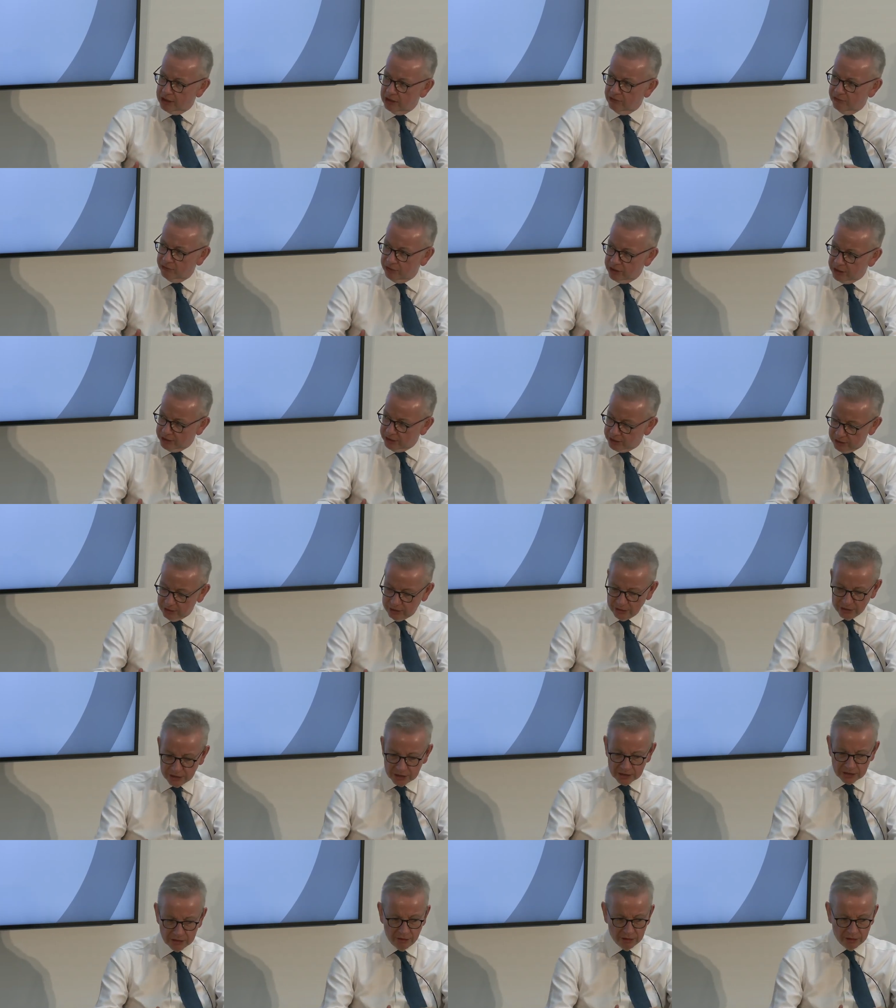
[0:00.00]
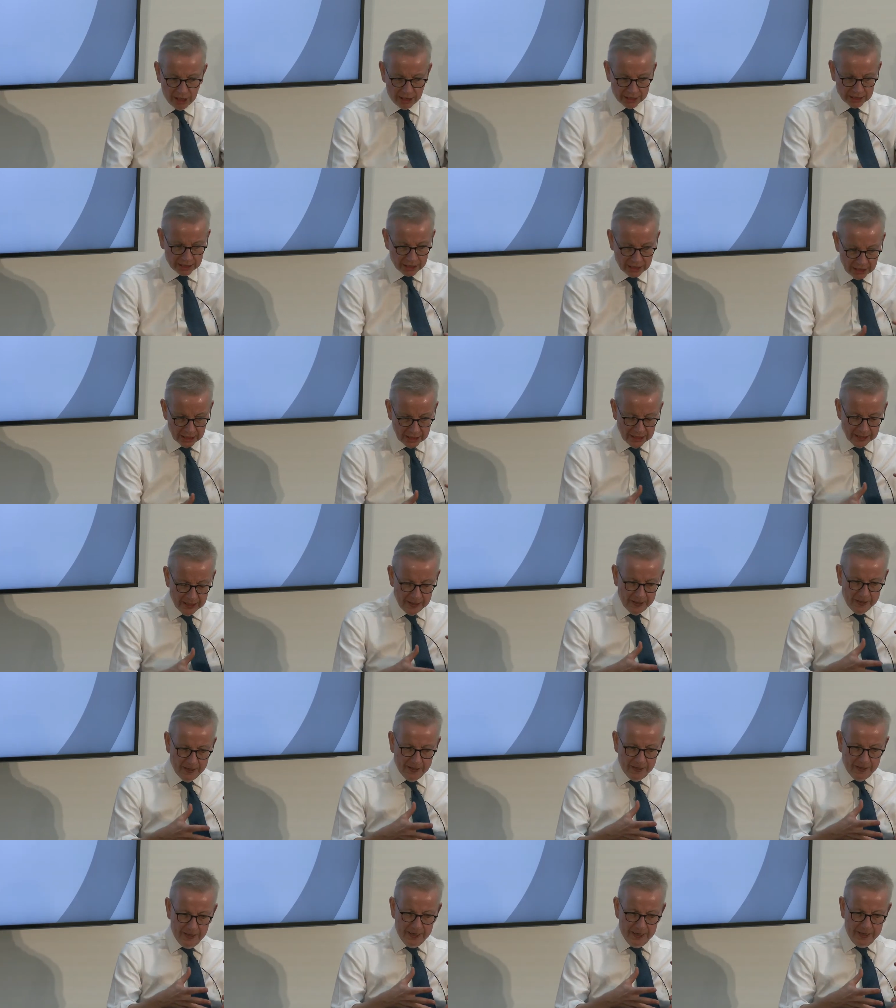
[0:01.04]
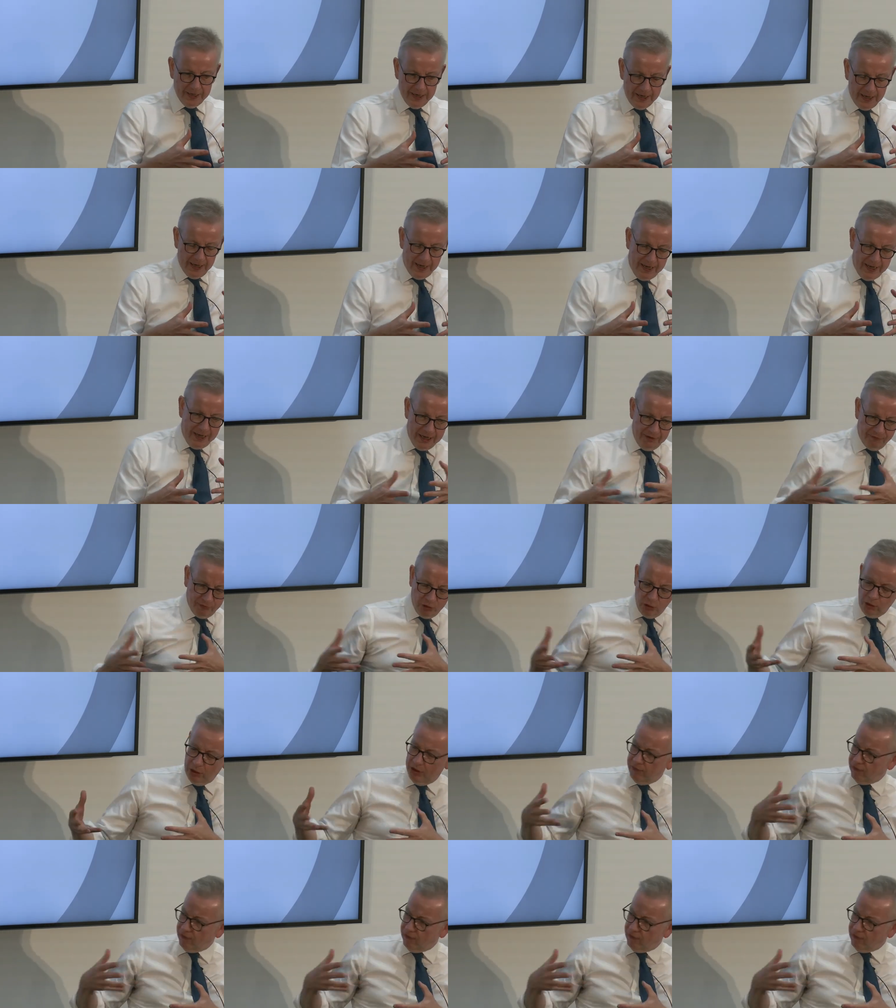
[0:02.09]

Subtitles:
of reasons. It's not like... If